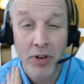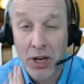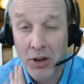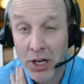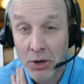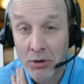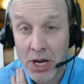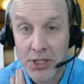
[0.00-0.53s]

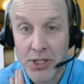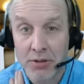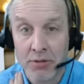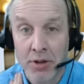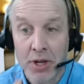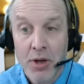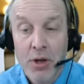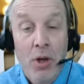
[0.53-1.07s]
very aggressive
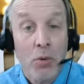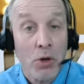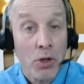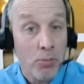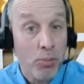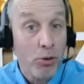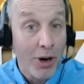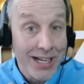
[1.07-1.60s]

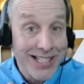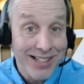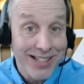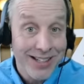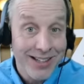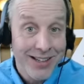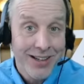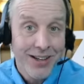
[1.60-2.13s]
with
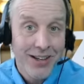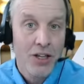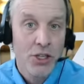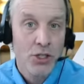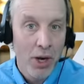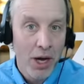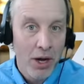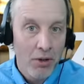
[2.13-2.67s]
pricing
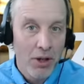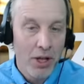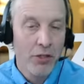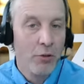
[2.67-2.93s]
as well.